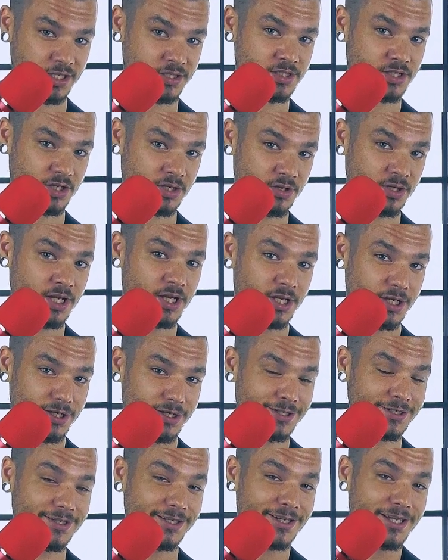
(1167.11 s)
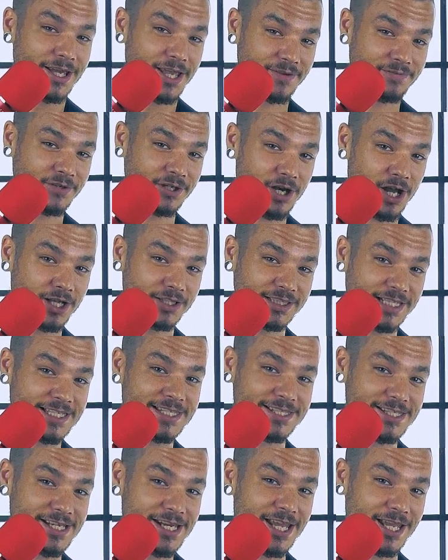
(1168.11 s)
So if you're not
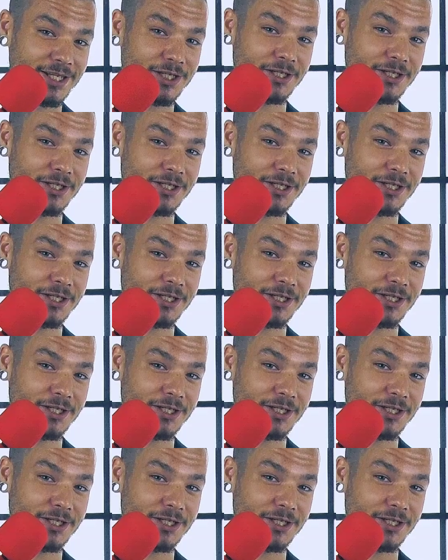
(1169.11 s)
listening,